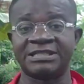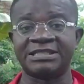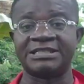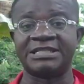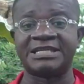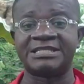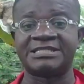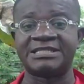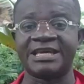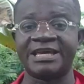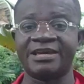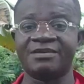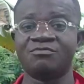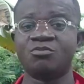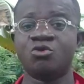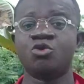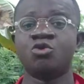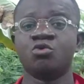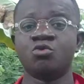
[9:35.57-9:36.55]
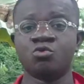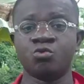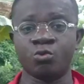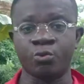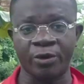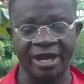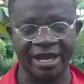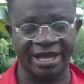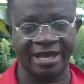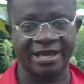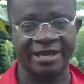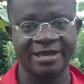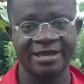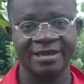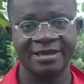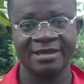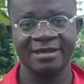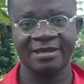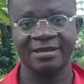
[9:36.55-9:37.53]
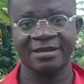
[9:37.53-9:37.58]
in the same way.
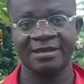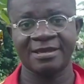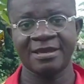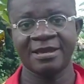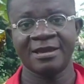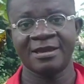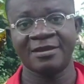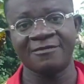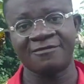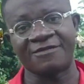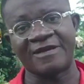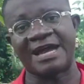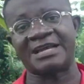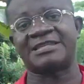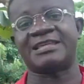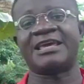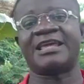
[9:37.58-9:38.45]
In fact,